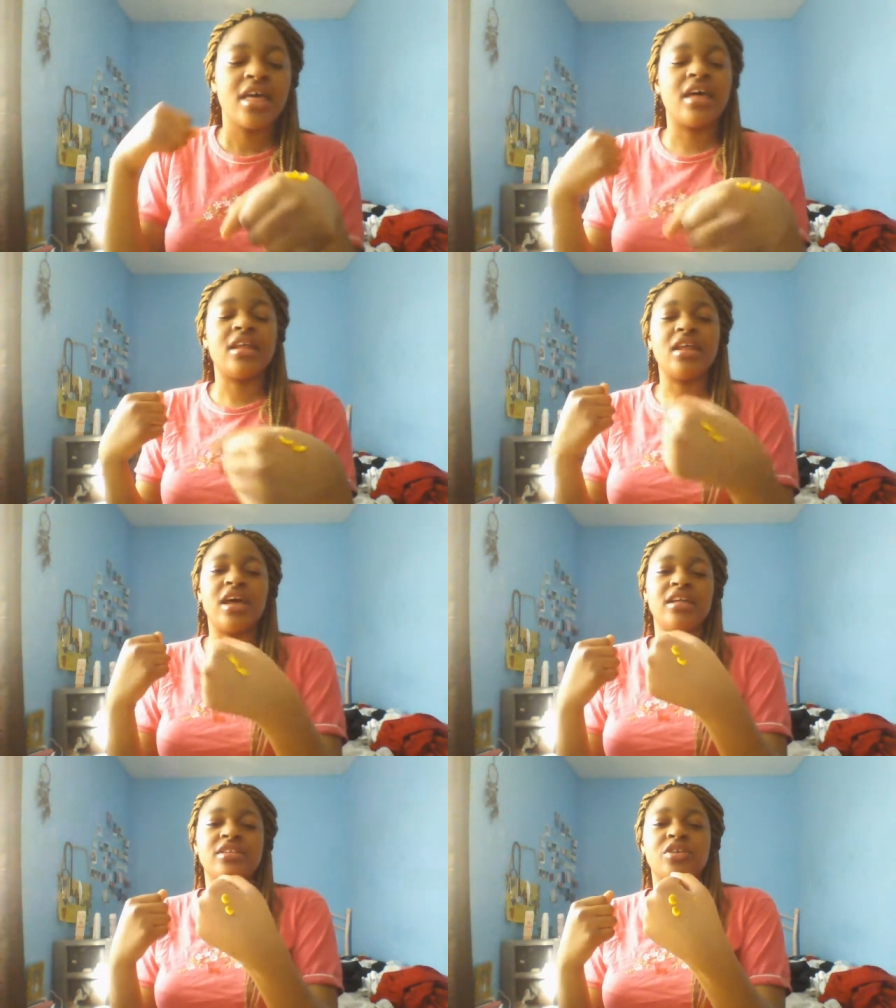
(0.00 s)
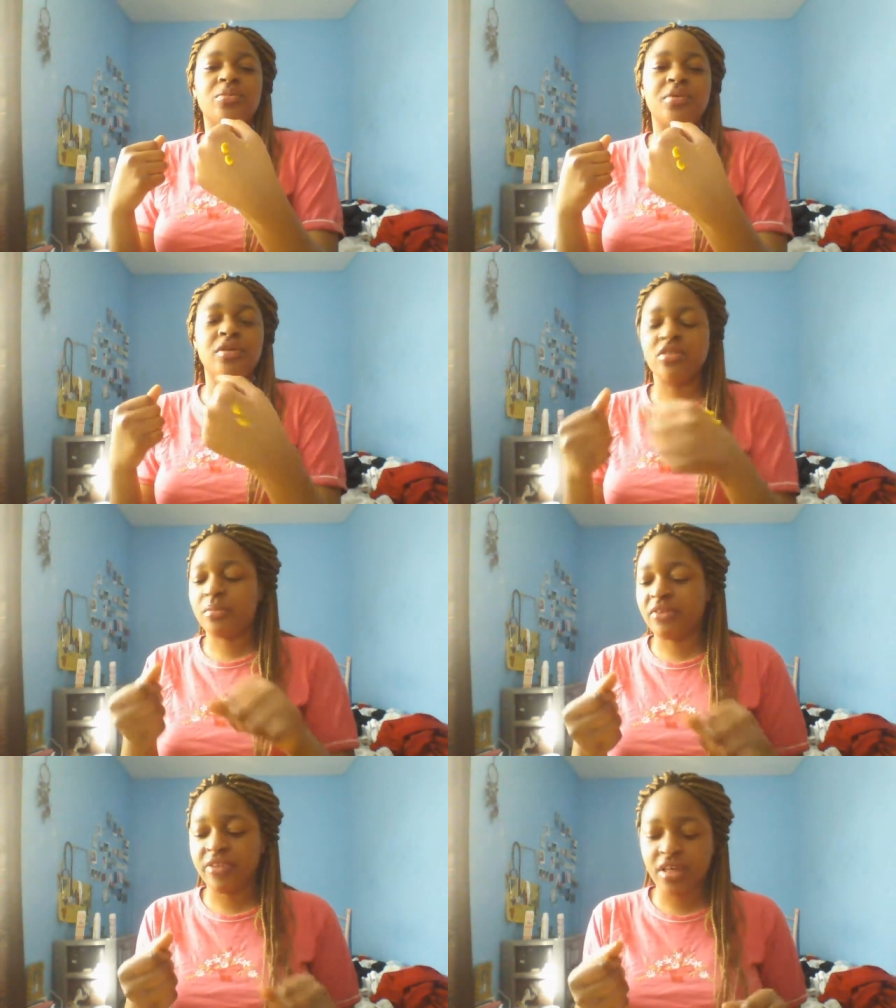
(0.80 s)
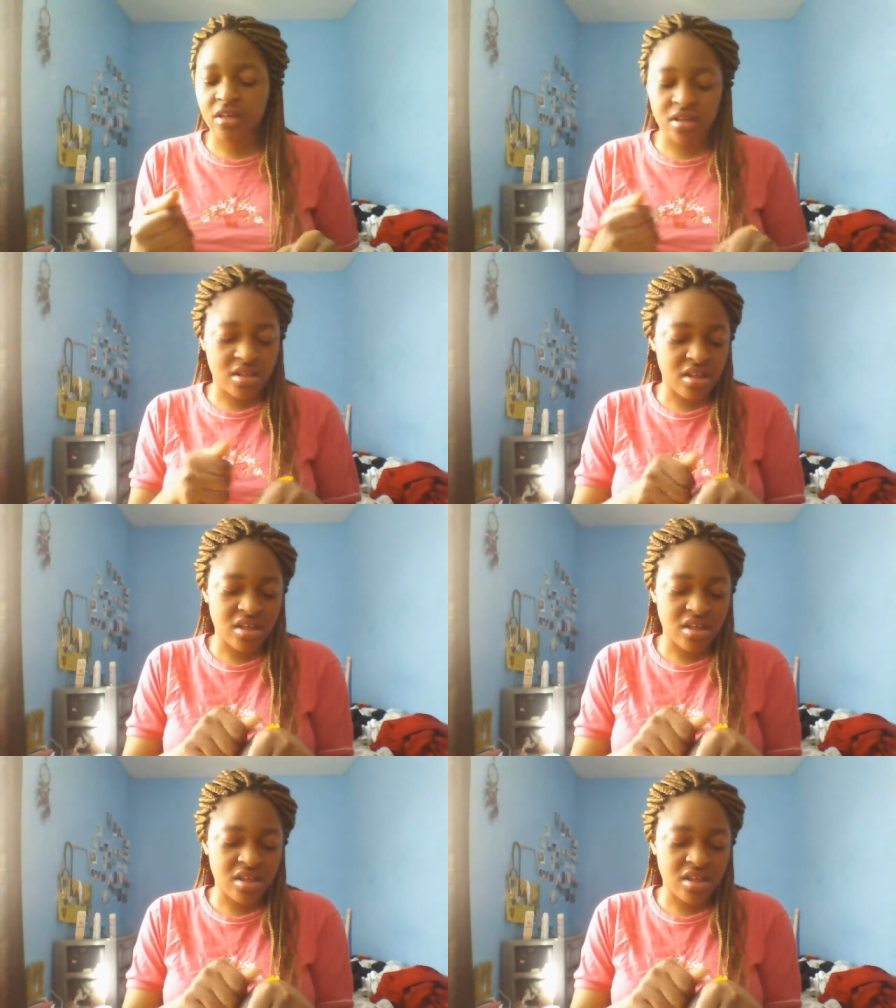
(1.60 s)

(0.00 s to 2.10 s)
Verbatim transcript: And then I scoop it onto my finger